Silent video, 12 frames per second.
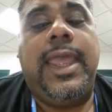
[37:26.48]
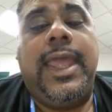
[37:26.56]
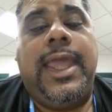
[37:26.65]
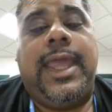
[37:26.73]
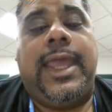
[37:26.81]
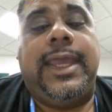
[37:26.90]

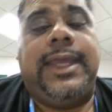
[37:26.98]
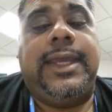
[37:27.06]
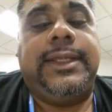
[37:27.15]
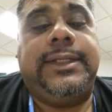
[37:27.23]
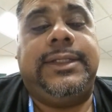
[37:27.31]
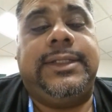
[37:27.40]

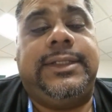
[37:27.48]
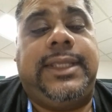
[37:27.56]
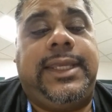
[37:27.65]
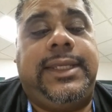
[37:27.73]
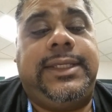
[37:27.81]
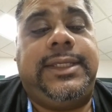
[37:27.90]
And
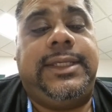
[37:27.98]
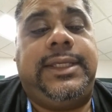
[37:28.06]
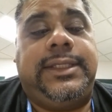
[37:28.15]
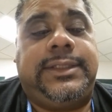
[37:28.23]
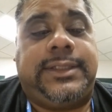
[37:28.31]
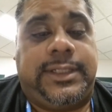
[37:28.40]
they
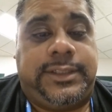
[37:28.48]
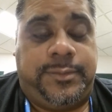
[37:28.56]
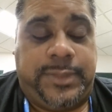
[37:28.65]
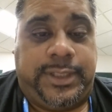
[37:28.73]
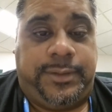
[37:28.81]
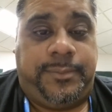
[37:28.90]
said to
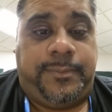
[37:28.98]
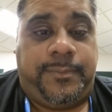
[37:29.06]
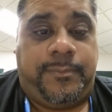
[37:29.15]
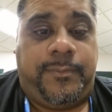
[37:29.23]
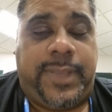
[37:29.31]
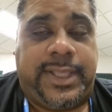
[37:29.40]
me,
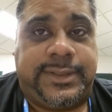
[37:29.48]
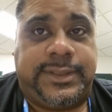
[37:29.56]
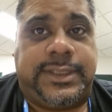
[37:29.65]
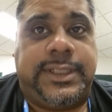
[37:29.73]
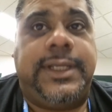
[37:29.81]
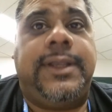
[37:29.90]

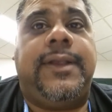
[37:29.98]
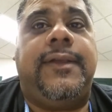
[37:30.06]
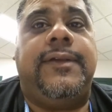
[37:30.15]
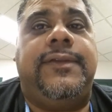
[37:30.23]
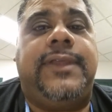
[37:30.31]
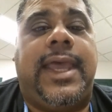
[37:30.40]
basically,
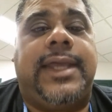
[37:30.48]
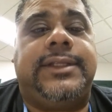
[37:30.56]
that